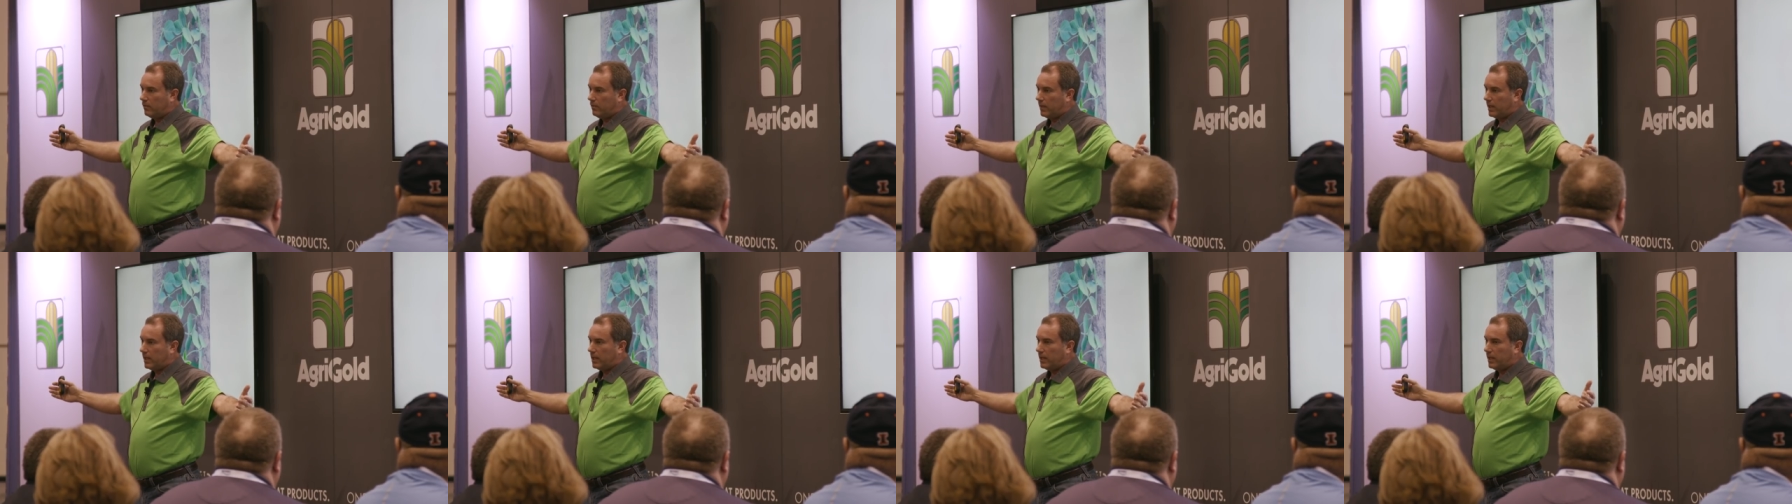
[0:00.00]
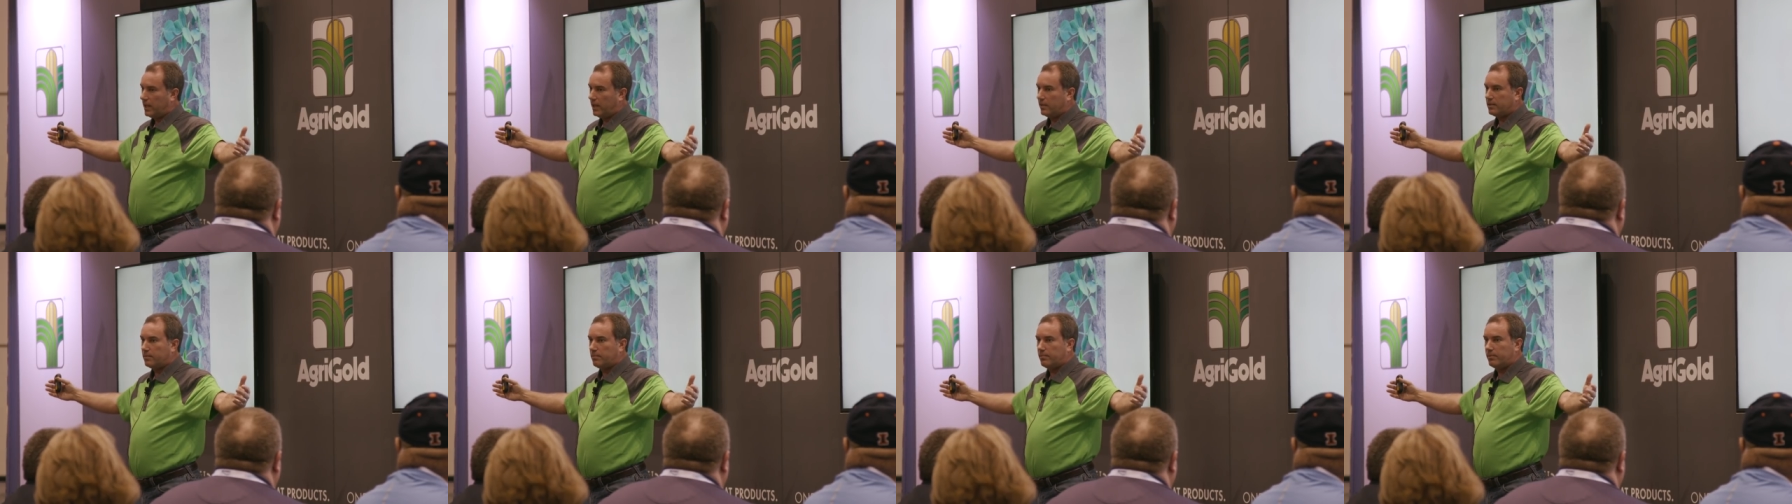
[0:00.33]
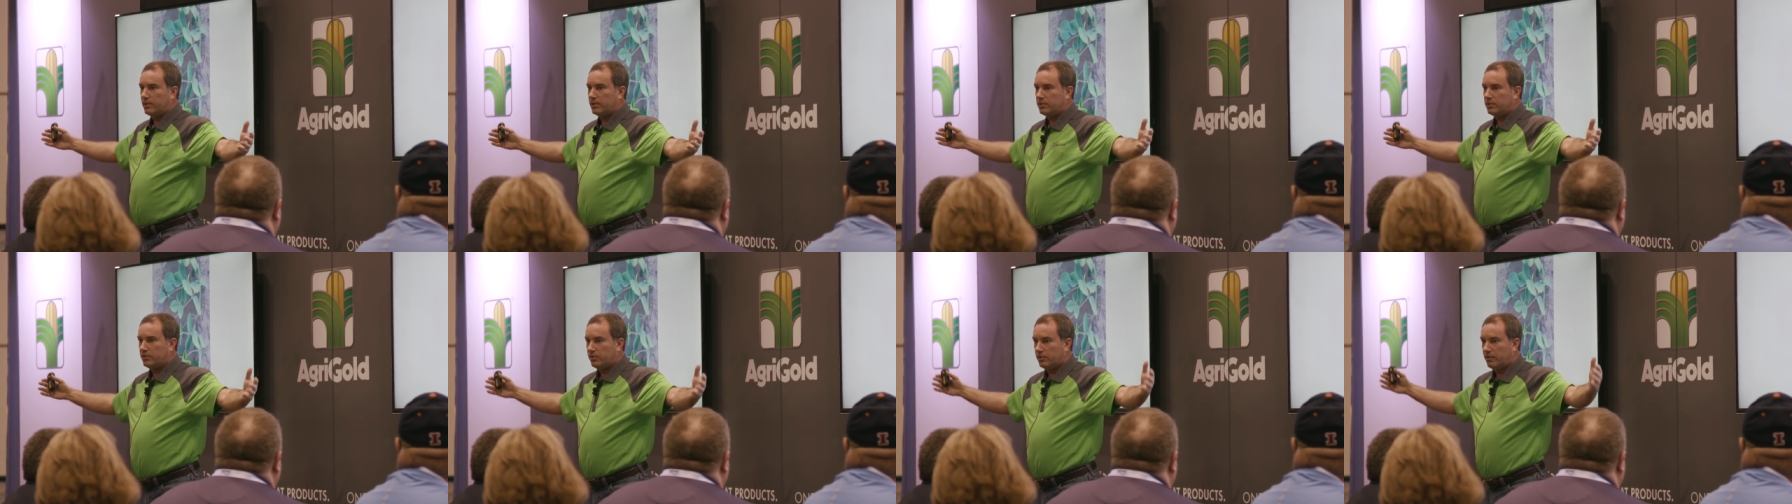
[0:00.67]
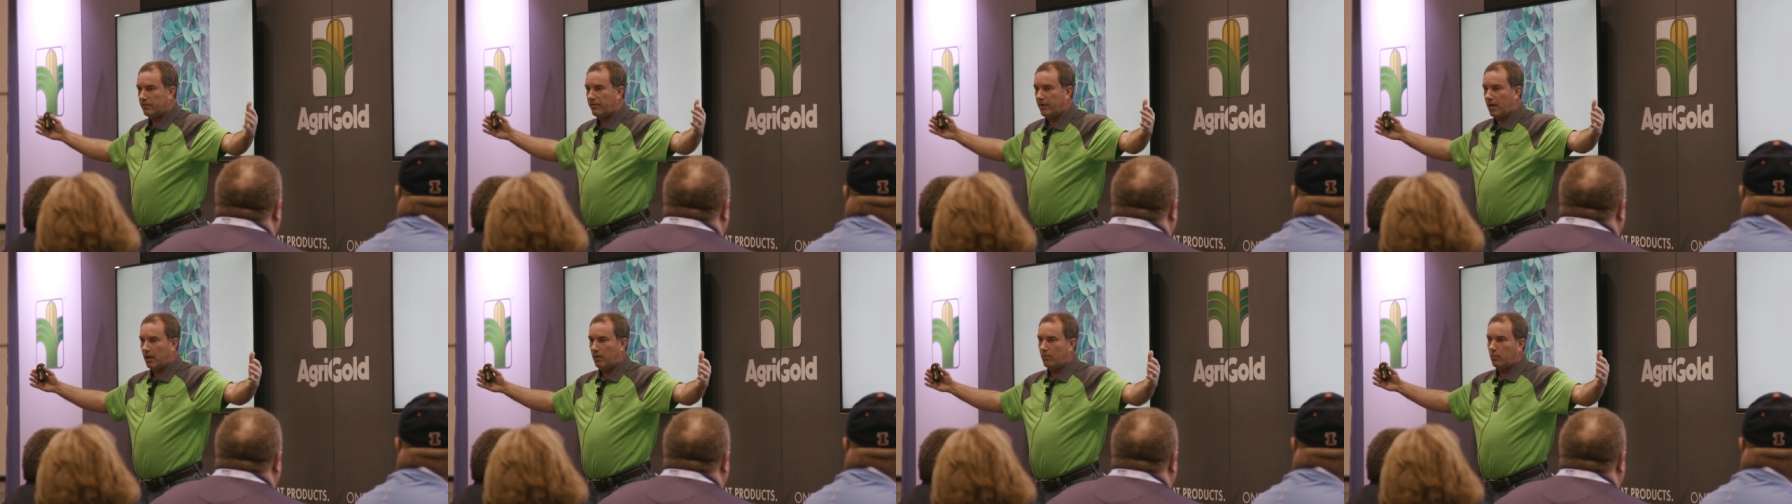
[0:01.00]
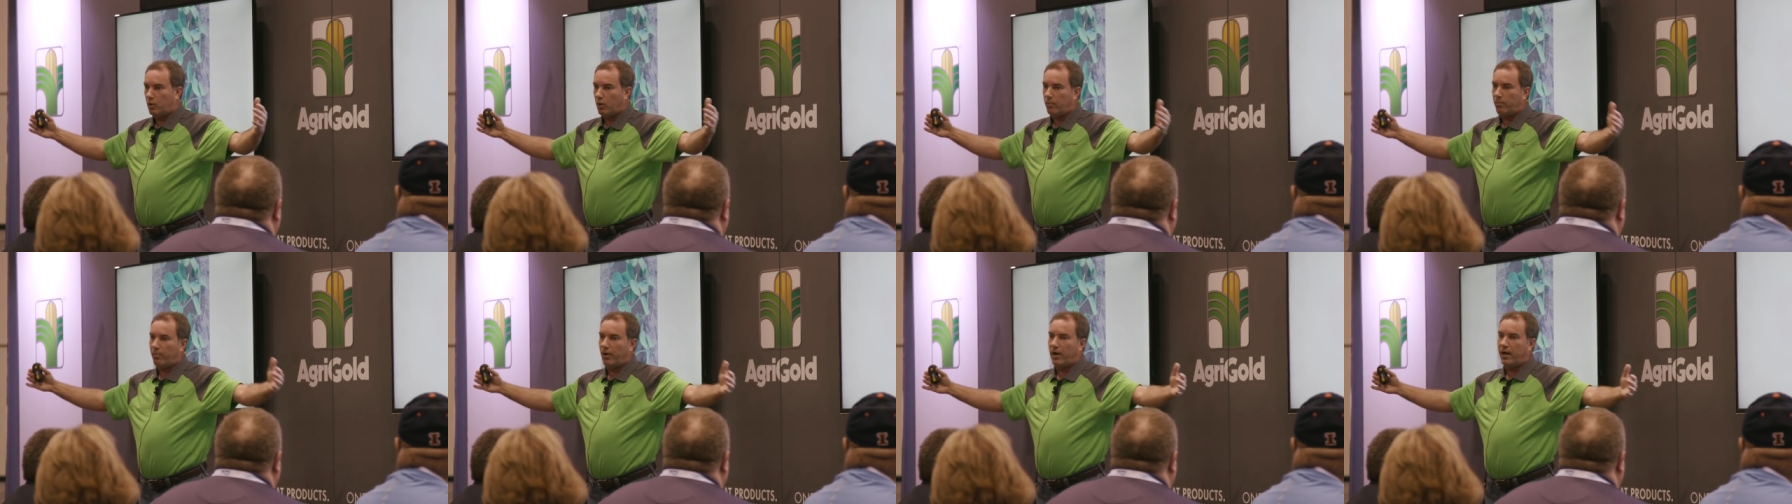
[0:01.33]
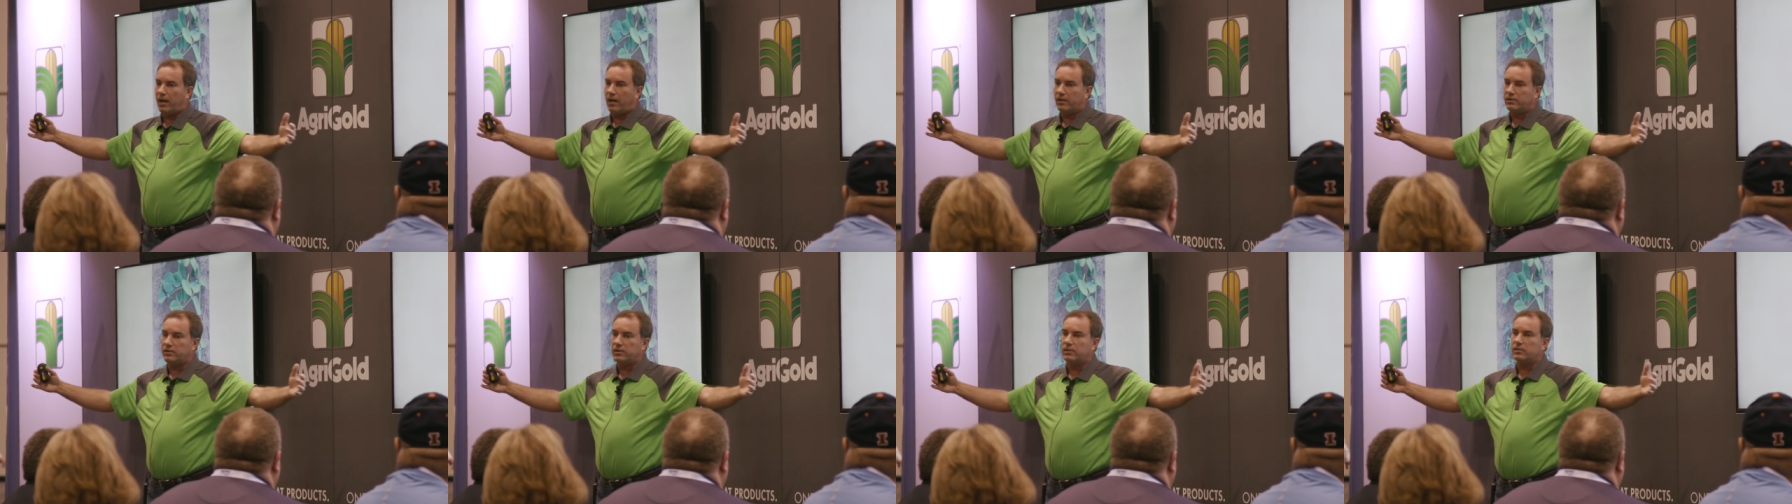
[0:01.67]
we can get it to develop more
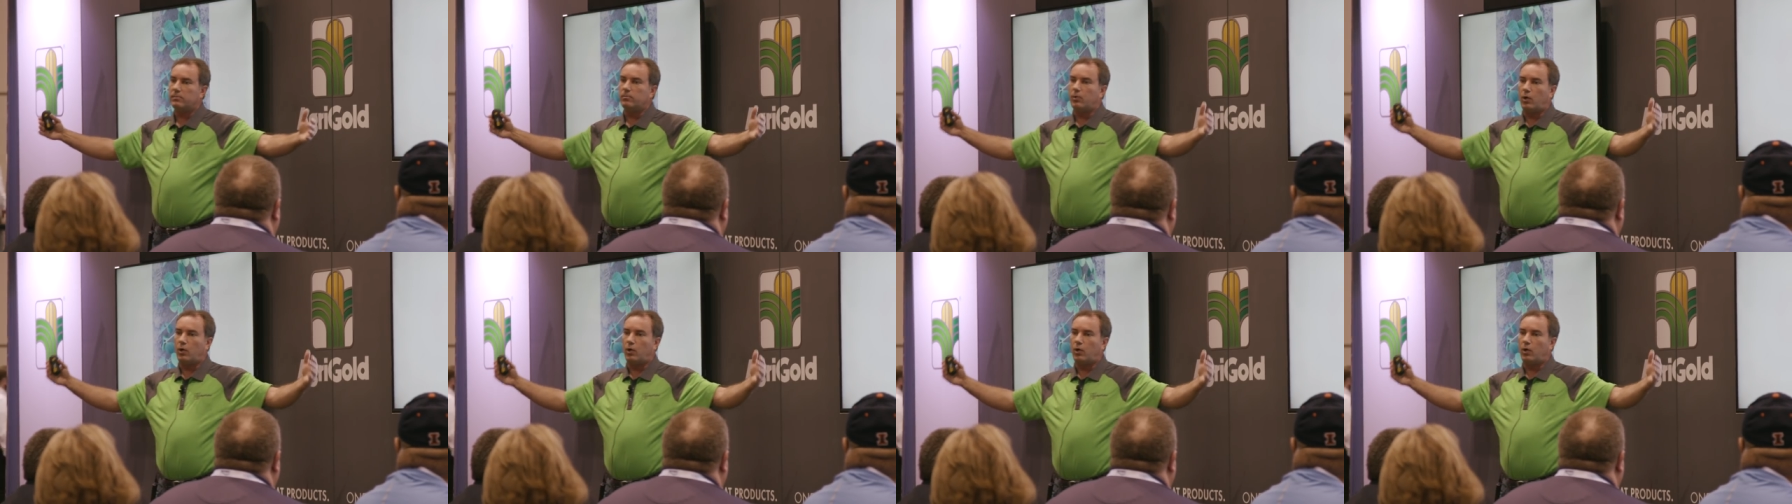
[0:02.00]
branches,